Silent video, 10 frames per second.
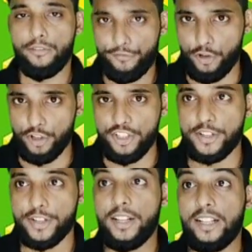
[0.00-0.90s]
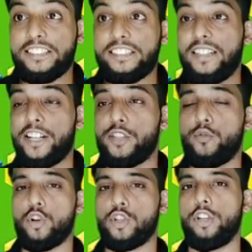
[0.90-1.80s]
First, let us
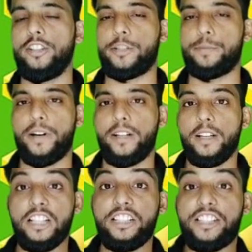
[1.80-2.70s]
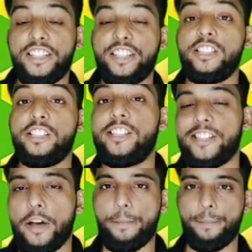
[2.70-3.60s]
focus on this part. The
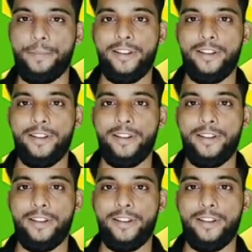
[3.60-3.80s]
sum.